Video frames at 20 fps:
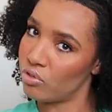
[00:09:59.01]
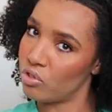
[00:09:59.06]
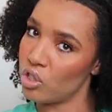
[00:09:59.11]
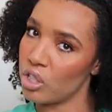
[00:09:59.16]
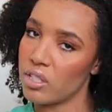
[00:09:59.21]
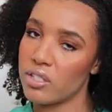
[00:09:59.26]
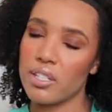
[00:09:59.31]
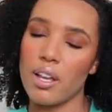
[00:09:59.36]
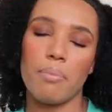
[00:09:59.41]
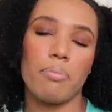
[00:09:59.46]

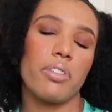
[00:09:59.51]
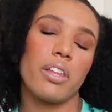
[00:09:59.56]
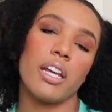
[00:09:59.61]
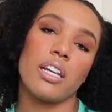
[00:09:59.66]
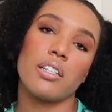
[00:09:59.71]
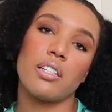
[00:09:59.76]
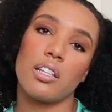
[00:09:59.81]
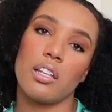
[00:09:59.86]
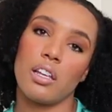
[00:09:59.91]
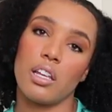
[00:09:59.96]
just
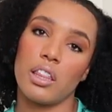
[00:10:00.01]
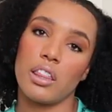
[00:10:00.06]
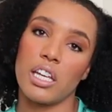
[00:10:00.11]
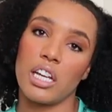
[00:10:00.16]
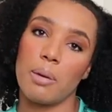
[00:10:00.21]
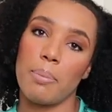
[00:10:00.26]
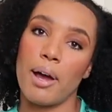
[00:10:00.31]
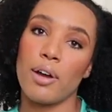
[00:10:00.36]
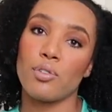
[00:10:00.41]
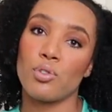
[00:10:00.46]
something to
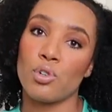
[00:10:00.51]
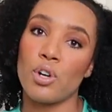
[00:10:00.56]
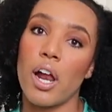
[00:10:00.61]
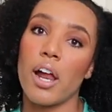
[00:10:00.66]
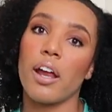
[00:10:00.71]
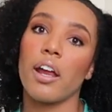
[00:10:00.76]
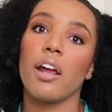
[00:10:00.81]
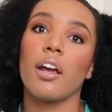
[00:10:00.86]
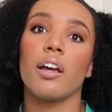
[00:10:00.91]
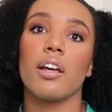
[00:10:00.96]
think about
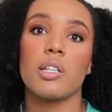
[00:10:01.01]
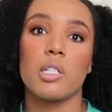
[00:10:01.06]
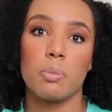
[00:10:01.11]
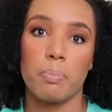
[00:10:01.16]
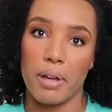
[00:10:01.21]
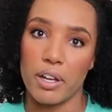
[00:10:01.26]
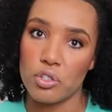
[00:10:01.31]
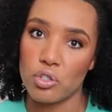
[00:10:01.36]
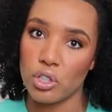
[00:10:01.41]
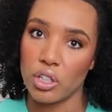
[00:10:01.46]
trying,
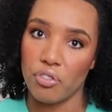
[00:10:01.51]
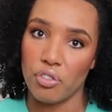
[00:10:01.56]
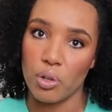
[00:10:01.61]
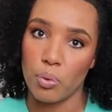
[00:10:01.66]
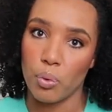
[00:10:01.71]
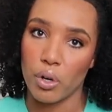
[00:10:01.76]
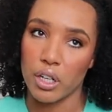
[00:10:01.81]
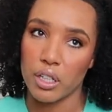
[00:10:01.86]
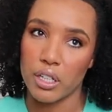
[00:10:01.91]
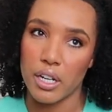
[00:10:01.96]
especially if
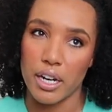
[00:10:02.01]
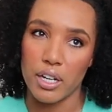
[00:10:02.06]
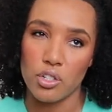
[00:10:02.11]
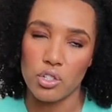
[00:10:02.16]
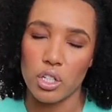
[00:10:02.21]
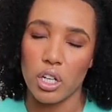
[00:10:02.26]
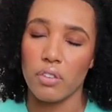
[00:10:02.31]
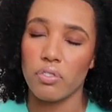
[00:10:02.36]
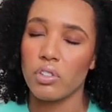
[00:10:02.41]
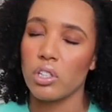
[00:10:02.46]
you work night
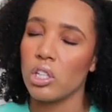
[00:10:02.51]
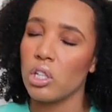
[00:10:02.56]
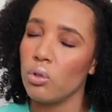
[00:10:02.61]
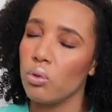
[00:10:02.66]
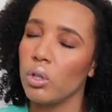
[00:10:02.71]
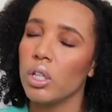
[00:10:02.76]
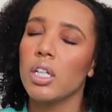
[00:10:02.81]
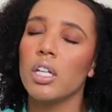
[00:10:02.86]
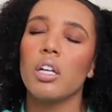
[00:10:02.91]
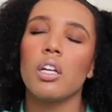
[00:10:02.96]
shift.
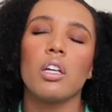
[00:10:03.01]
You